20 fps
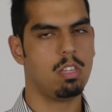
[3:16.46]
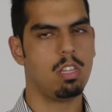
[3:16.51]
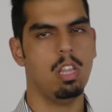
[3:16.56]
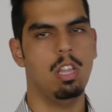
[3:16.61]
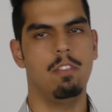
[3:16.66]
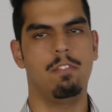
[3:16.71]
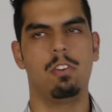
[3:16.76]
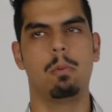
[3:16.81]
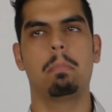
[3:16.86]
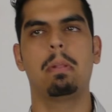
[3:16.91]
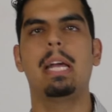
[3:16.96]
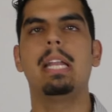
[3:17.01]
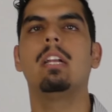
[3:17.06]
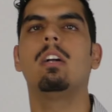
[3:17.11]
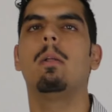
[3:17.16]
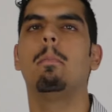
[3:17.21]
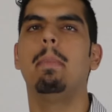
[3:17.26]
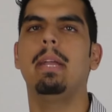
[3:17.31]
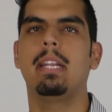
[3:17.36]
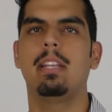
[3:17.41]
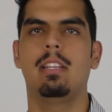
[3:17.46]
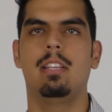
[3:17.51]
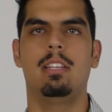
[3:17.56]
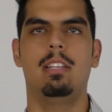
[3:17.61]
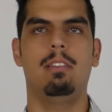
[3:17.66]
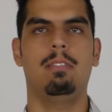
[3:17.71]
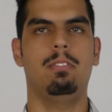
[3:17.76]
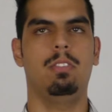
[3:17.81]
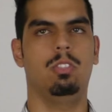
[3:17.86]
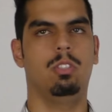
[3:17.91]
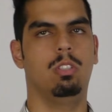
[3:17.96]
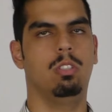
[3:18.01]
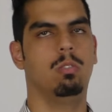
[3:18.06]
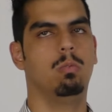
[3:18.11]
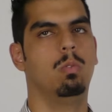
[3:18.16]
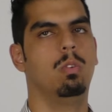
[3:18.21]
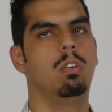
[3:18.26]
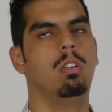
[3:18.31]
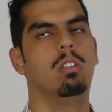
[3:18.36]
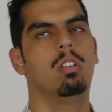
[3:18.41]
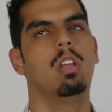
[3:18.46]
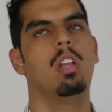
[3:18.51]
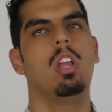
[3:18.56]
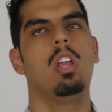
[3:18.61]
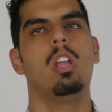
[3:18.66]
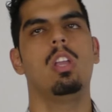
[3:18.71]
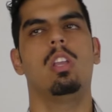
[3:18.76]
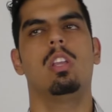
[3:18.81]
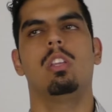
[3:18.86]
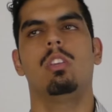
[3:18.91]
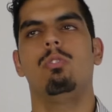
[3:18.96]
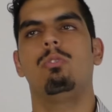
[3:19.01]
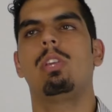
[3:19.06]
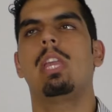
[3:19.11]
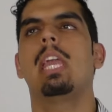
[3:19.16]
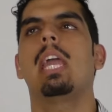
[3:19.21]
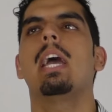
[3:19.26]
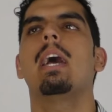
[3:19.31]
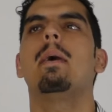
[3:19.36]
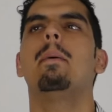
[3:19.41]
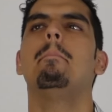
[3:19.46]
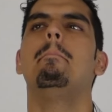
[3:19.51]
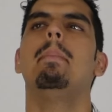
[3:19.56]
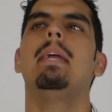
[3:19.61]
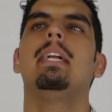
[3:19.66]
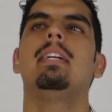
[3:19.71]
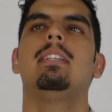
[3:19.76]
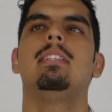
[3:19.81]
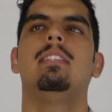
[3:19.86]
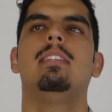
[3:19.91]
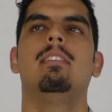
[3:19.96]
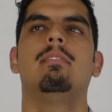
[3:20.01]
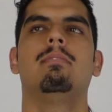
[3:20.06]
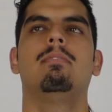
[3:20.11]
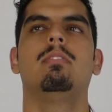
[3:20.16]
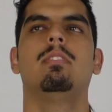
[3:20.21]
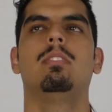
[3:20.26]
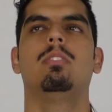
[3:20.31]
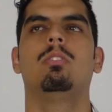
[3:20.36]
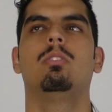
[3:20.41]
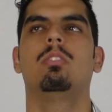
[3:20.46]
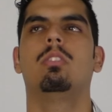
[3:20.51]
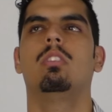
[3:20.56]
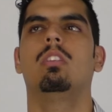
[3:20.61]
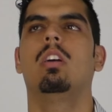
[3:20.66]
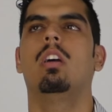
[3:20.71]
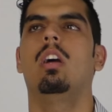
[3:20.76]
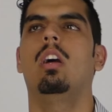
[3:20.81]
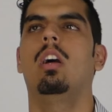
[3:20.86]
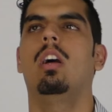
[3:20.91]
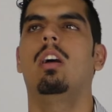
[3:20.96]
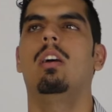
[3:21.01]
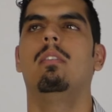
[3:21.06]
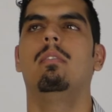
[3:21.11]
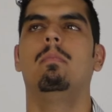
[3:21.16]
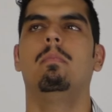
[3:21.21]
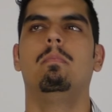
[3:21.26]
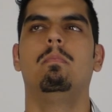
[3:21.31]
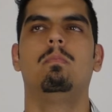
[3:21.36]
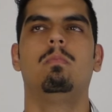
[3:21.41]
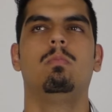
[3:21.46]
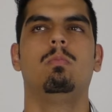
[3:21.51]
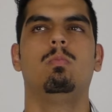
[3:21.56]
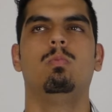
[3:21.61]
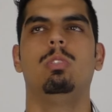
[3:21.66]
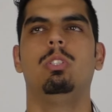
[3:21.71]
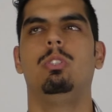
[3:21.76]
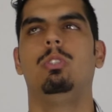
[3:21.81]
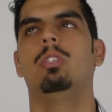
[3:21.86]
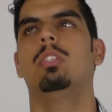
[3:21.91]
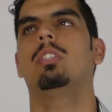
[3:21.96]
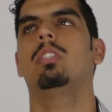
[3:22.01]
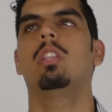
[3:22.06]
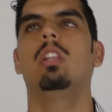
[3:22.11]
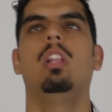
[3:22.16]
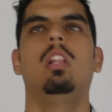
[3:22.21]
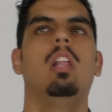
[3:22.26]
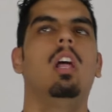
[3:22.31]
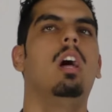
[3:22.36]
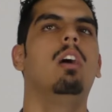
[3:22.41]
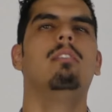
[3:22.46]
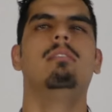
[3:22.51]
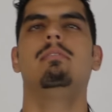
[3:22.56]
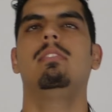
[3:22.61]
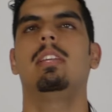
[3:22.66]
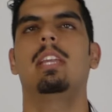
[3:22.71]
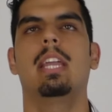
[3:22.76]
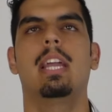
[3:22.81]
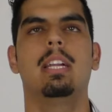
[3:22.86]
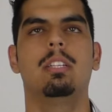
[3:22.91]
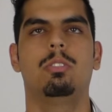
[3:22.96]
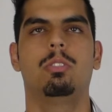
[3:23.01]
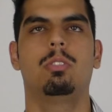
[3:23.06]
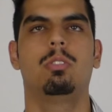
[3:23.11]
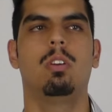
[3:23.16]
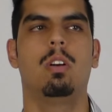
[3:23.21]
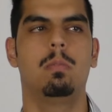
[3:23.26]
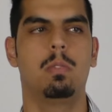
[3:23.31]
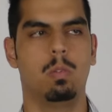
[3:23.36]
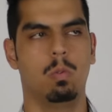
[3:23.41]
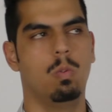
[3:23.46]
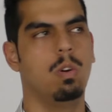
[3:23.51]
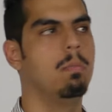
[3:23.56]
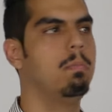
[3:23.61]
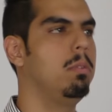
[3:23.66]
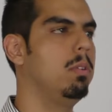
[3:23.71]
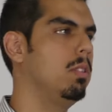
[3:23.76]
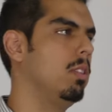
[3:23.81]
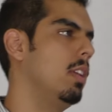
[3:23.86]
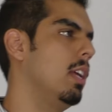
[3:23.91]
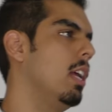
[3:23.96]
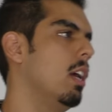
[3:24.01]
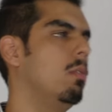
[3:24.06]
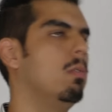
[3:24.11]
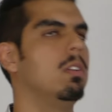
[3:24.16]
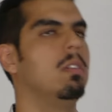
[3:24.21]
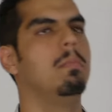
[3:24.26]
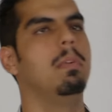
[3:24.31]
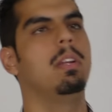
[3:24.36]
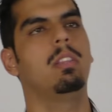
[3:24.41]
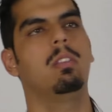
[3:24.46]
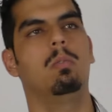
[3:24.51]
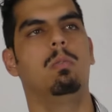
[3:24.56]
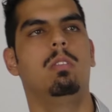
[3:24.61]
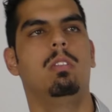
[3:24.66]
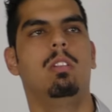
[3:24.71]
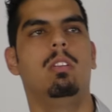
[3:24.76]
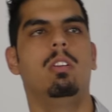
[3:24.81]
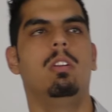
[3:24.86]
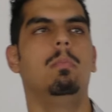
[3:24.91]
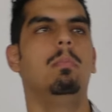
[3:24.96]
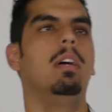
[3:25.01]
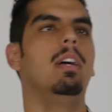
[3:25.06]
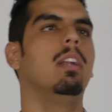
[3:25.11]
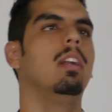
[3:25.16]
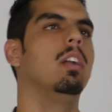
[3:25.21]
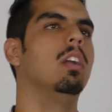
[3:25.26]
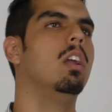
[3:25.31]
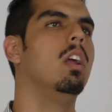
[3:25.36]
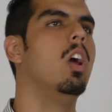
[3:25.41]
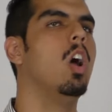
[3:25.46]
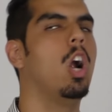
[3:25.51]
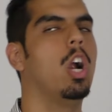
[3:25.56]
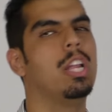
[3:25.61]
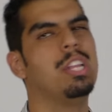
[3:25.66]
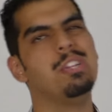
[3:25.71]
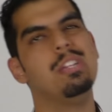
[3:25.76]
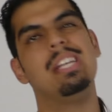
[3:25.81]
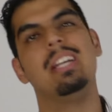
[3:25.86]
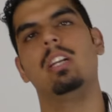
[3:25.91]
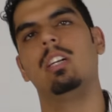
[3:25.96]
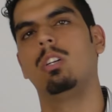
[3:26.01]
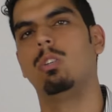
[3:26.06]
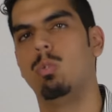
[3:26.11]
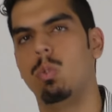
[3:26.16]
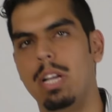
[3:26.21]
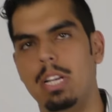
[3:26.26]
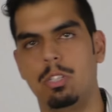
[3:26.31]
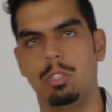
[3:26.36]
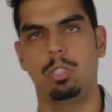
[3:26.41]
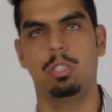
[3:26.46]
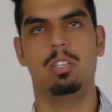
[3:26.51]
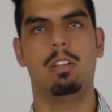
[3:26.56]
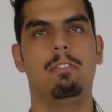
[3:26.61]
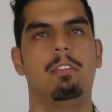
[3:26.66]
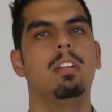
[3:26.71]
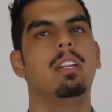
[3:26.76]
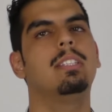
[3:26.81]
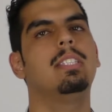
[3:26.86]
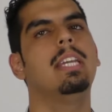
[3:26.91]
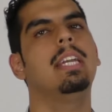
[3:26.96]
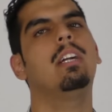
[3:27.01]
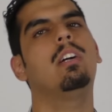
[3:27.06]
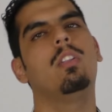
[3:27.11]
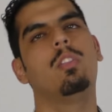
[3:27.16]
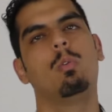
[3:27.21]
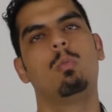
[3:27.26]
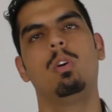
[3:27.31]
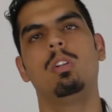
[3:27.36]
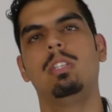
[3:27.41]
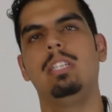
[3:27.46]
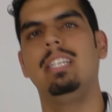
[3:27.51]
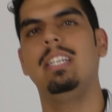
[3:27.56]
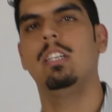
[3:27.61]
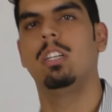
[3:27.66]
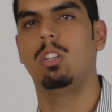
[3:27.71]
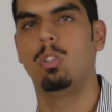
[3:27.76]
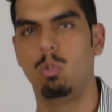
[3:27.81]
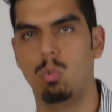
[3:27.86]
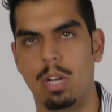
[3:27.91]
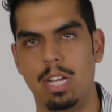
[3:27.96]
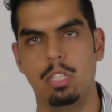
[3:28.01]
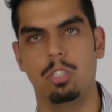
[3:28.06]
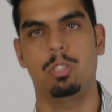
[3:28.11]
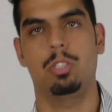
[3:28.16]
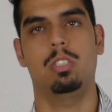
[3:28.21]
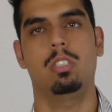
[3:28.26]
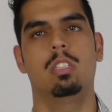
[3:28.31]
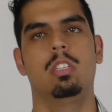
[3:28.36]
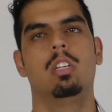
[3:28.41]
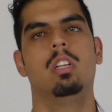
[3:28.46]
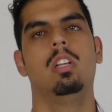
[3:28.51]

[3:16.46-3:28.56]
If you're planning on making a difference in the world, you can't make a difference with just love. You can't just go up to one person, hey, I want to make the world a little better. All right, you need aggression. If you're going to take on the world, you need aggression.